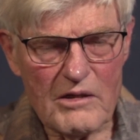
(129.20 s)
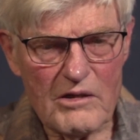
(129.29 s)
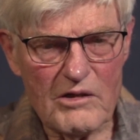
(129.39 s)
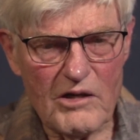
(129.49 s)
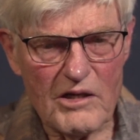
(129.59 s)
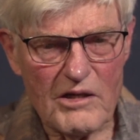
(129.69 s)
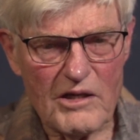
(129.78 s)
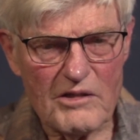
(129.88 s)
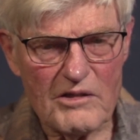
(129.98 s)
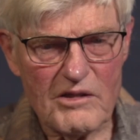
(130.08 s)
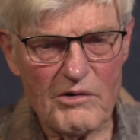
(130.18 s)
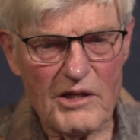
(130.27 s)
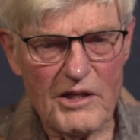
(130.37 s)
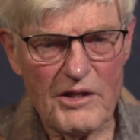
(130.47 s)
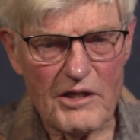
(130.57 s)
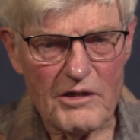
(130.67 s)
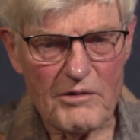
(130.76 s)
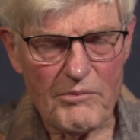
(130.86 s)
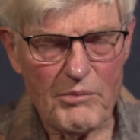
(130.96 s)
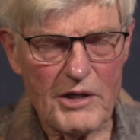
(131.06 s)
you're not necessarily there.
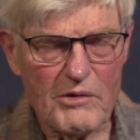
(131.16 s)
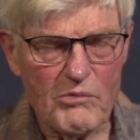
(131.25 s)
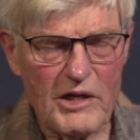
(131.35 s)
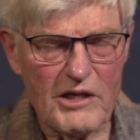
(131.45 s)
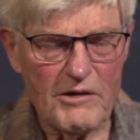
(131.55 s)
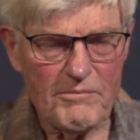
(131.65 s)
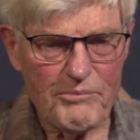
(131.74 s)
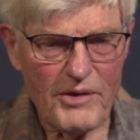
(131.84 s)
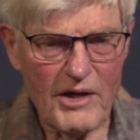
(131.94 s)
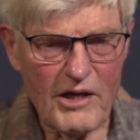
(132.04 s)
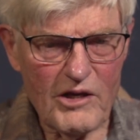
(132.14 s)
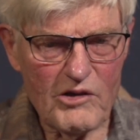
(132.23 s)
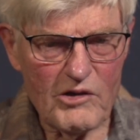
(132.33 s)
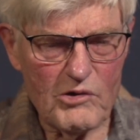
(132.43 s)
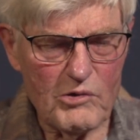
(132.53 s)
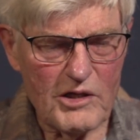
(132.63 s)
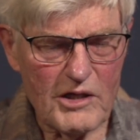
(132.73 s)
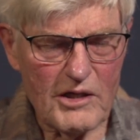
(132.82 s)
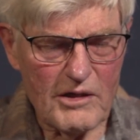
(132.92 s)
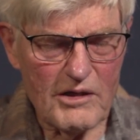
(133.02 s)
But when you're
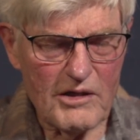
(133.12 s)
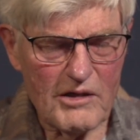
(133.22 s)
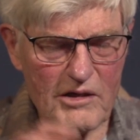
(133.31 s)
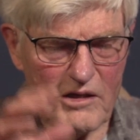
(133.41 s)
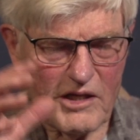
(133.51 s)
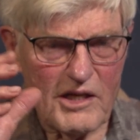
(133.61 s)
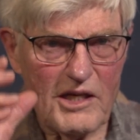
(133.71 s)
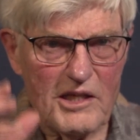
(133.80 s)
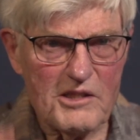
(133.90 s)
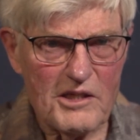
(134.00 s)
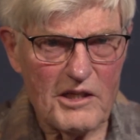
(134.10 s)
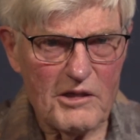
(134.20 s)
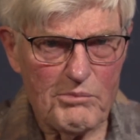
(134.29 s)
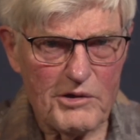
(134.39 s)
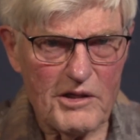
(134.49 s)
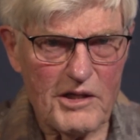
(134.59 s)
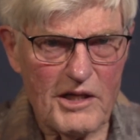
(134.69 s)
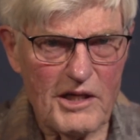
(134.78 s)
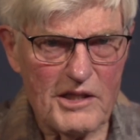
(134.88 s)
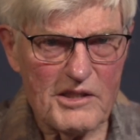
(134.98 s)
doing the casing, you're putting the
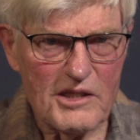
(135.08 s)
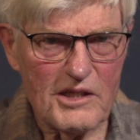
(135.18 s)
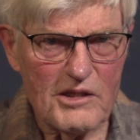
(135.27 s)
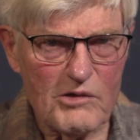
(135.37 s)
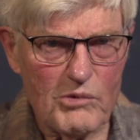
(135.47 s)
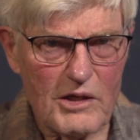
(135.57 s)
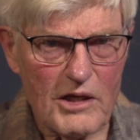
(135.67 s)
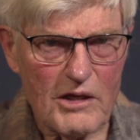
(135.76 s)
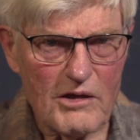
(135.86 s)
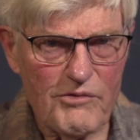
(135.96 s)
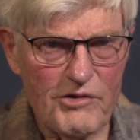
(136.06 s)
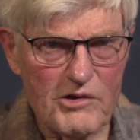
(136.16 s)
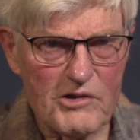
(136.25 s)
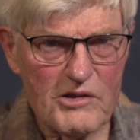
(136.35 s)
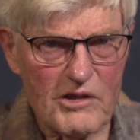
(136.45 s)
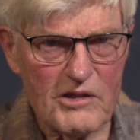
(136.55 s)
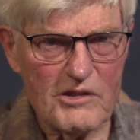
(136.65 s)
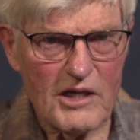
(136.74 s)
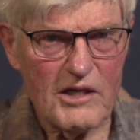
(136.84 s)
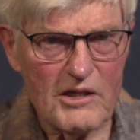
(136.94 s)
casing in the well, the first,
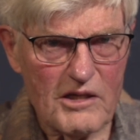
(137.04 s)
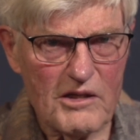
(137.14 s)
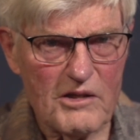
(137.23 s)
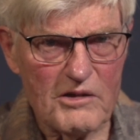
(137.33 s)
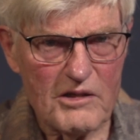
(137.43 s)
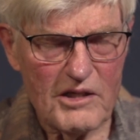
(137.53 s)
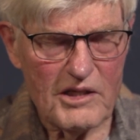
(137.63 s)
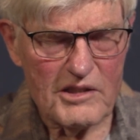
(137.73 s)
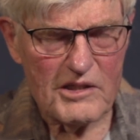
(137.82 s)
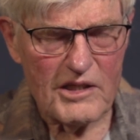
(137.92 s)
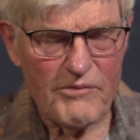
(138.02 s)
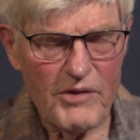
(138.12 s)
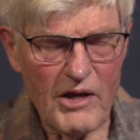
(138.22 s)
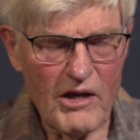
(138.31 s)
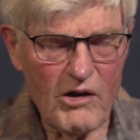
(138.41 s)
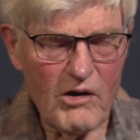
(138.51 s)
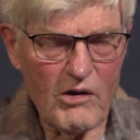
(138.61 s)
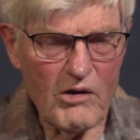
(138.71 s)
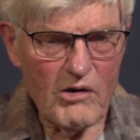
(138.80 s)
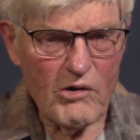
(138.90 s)
second, and third casing,
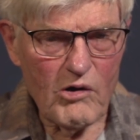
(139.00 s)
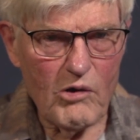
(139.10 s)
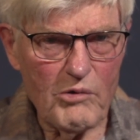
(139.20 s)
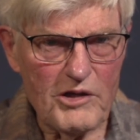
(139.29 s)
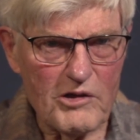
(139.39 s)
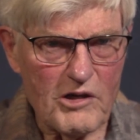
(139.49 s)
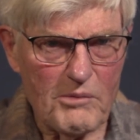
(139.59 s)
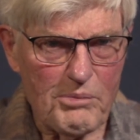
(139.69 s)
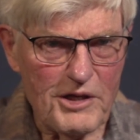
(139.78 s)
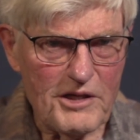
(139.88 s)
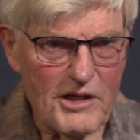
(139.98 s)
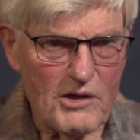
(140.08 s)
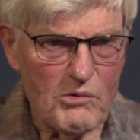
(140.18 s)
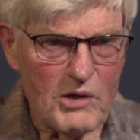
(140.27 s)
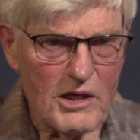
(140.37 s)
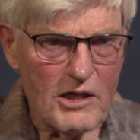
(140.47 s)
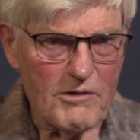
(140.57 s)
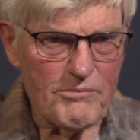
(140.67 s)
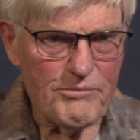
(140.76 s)
or when you're completing the well,